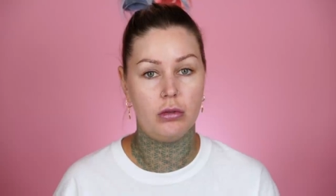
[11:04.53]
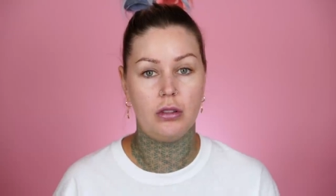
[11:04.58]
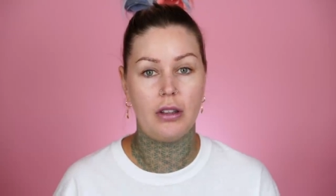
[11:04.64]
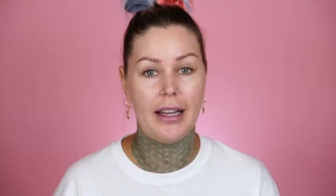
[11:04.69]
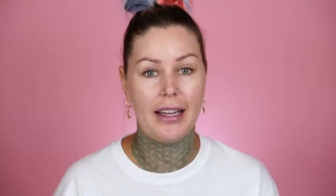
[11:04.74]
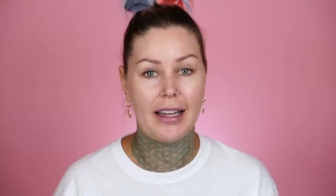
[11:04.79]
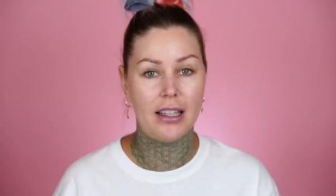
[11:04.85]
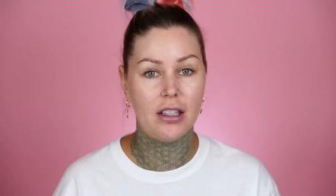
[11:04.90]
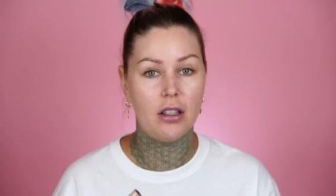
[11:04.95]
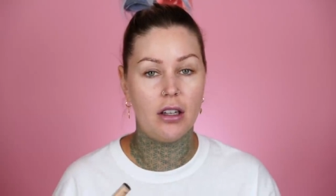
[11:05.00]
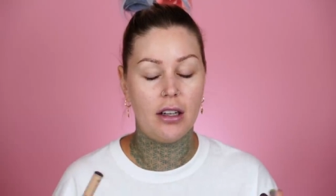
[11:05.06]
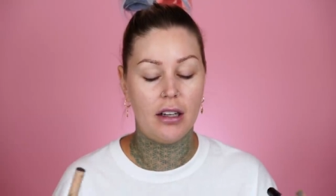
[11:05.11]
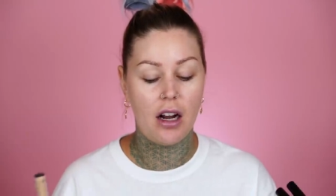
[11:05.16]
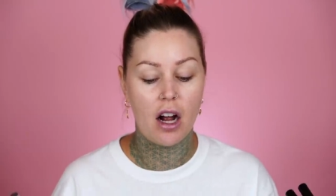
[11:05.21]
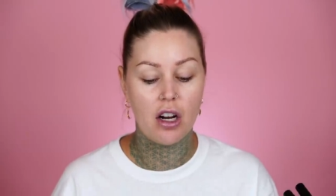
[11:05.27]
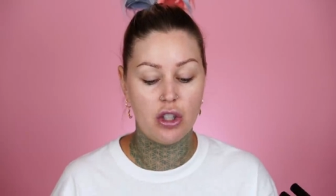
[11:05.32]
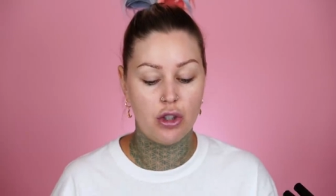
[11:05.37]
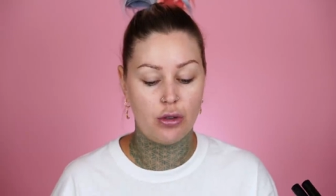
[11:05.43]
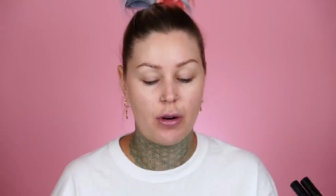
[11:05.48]
like it
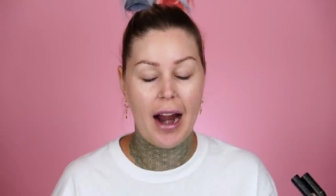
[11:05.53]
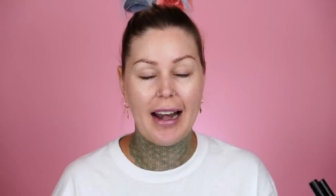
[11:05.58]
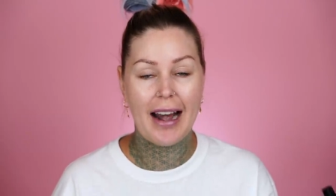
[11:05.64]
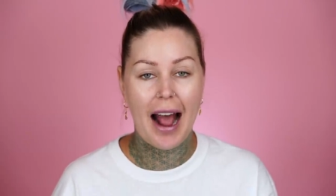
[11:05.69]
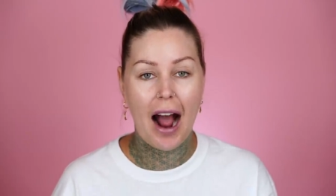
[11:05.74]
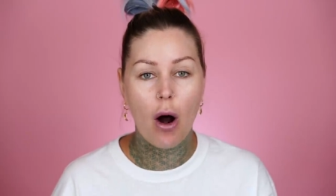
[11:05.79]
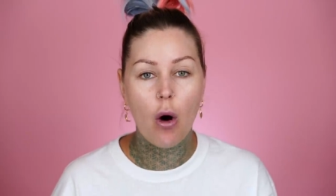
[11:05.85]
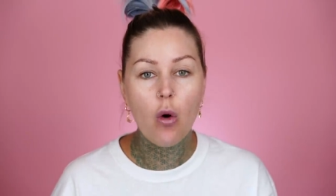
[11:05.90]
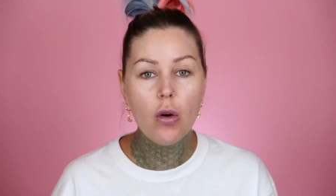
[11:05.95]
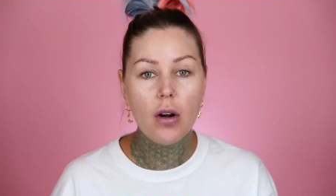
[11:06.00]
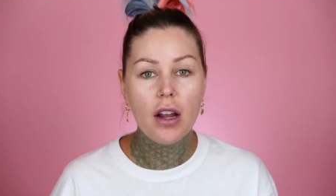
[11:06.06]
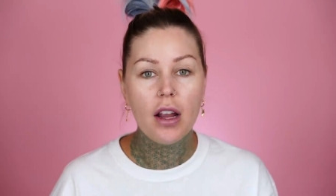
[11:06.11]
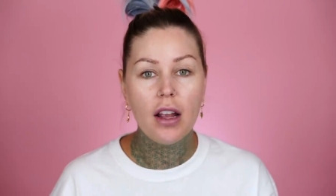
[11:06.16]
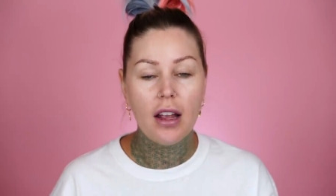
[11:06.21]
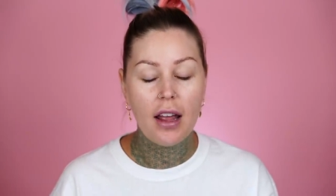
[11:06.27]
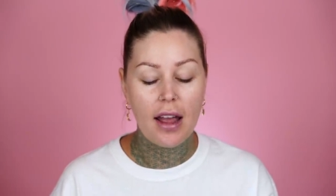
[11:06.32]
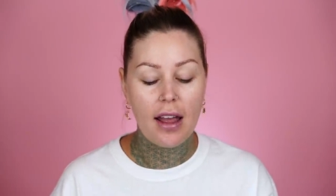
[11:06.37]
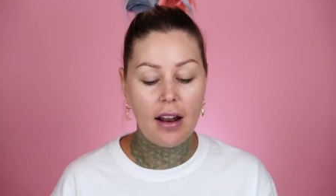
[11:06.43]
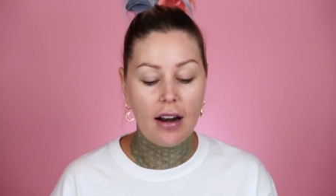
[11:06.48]
got dried out
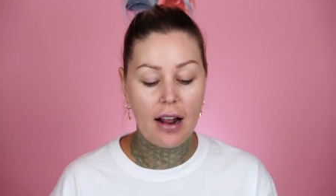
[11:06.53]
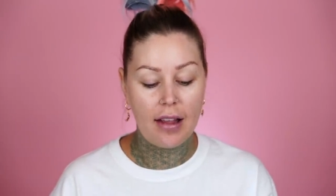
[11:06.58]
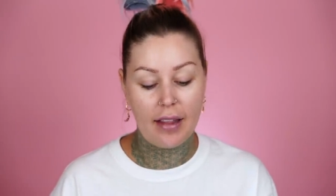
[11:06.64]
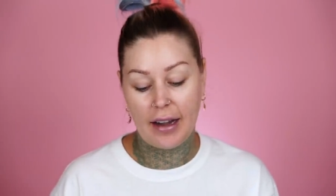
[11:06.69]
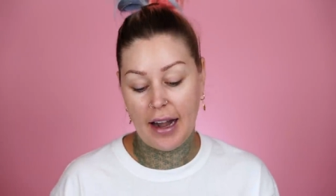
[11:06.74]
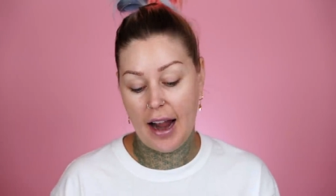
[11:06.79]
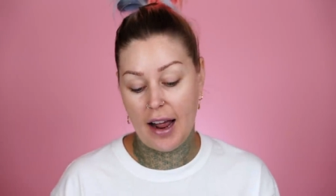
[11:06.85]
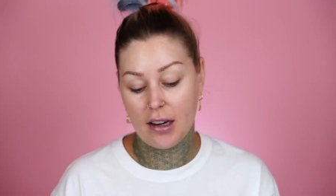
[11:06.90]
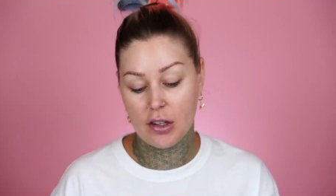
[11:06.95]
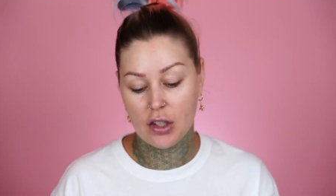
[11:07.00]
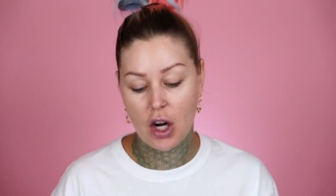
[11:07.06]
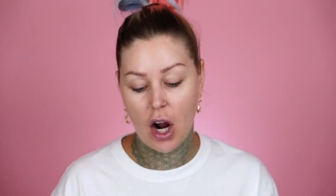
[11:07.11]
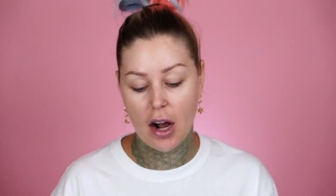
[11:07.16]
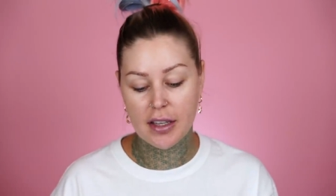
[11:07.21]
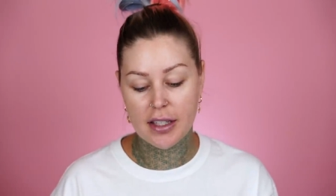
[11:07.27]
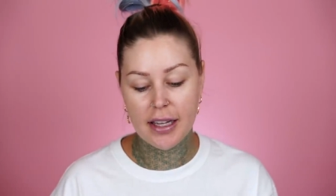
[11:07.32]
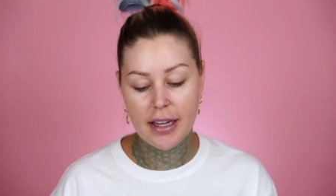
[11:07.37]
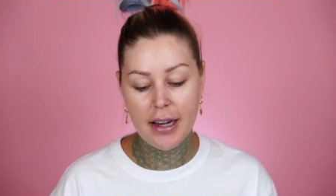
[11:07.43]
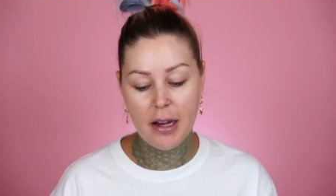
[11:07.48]
and then I had to
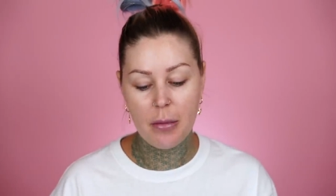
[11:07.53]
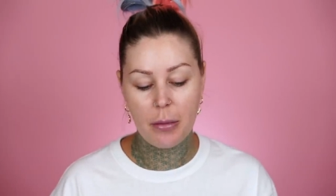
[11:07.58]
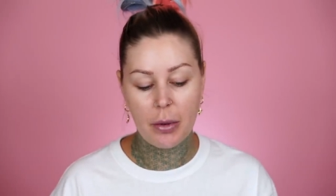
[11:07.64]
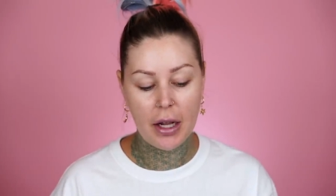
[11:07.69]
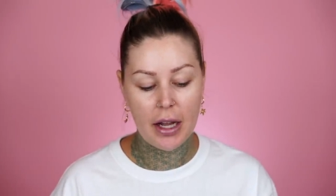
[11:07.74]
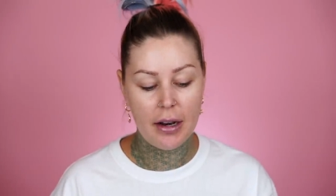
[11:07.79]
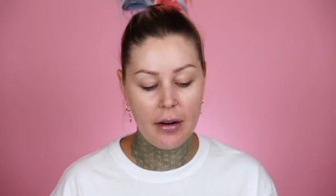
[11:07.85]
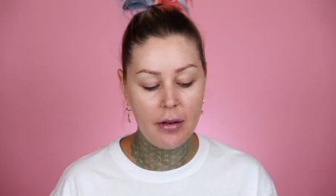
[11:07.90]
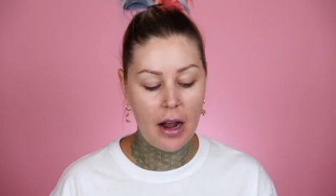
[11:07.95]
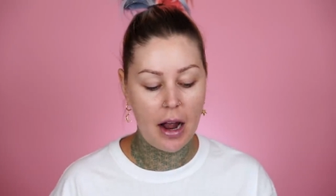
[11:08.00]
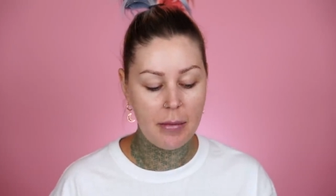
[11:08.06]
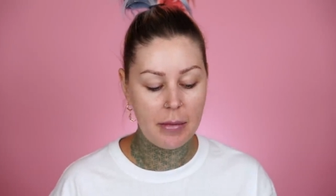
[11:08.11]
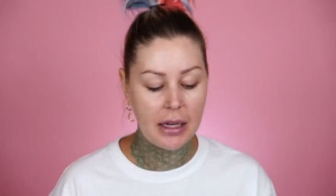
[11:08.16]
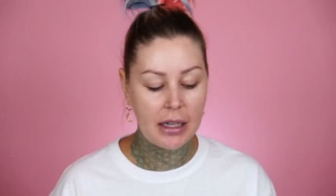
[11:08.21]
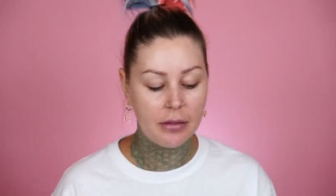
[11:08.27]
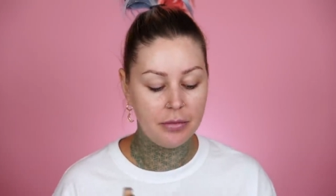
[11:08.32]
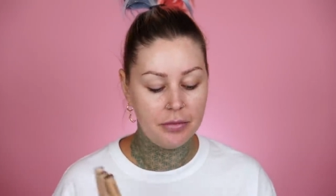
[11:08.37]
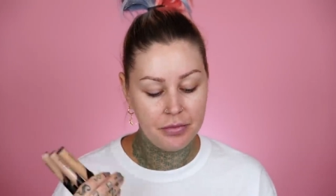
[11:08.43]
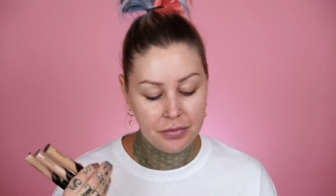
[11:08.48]
toss it, but I
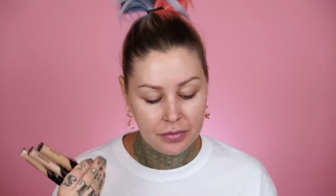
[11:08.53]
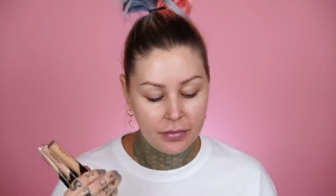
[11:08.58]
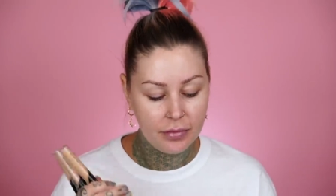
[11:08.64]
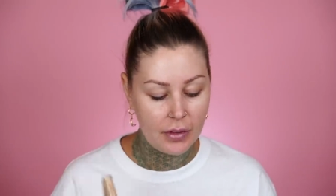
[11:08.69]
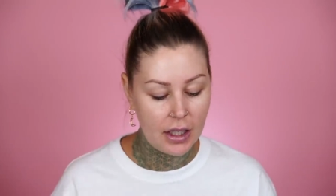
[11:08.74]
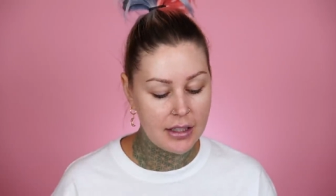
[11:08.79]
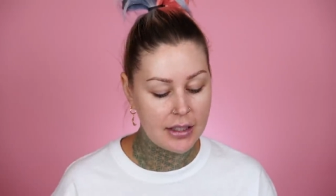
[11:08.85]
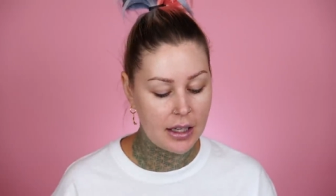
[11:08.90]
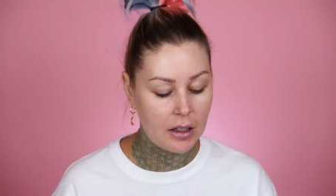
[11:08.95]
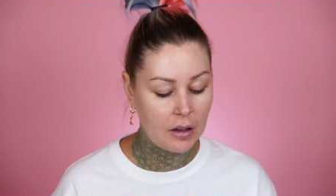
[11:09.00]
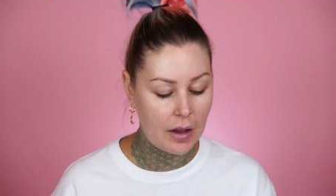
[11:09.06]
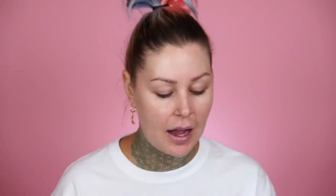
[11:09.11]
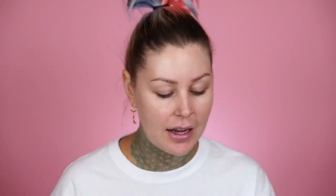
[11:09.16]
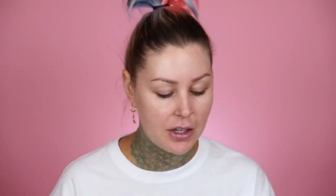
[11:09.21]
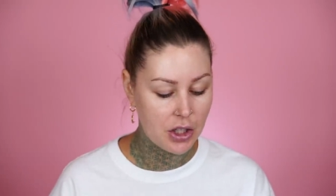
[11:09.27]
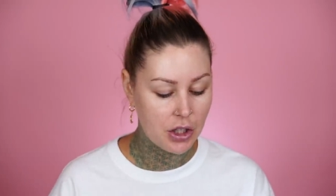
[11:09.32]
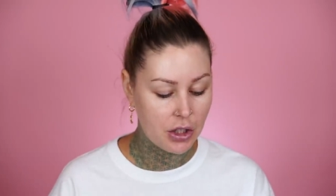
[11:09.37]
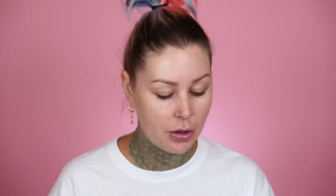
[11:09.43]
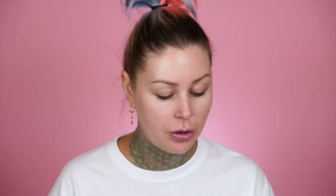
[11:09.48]
mean, it's gonna
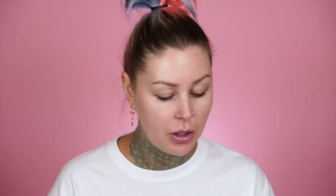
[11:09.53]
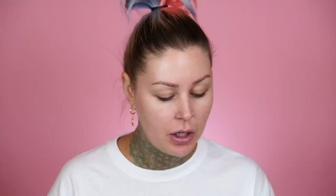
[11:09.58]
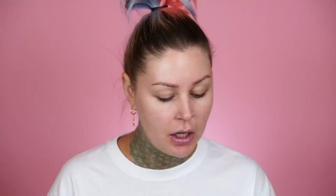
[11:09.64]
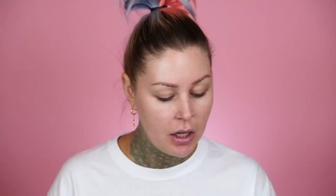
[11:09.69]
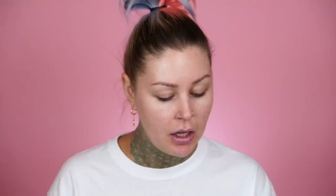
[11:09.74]
last you.